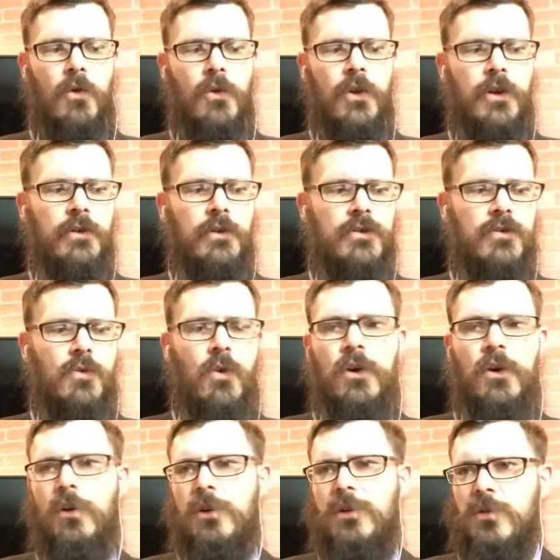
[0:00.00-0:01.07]
that your
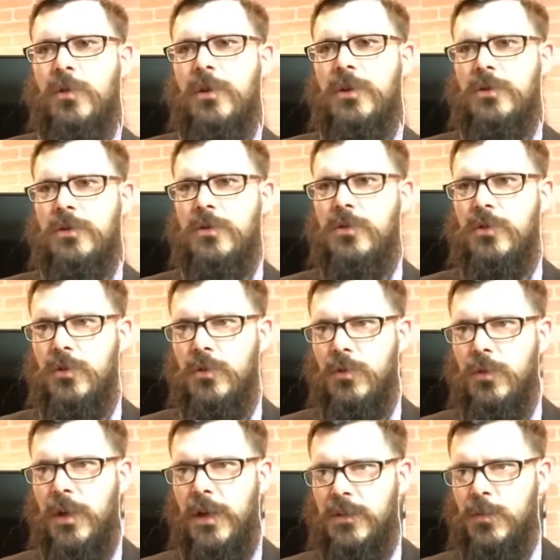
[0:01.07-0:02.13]
soil is going to
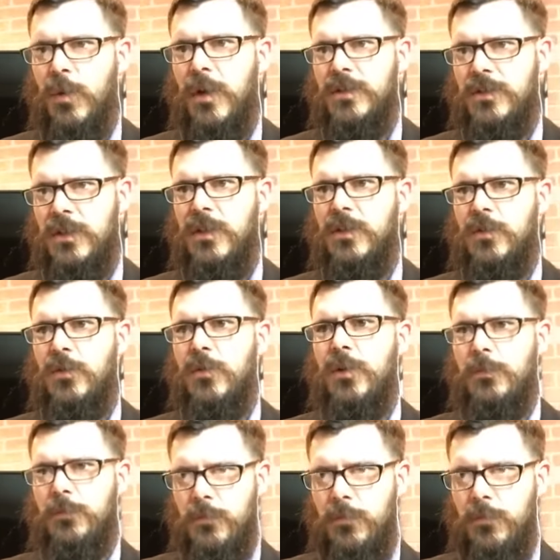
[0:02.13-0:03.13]
do X, Y, Z to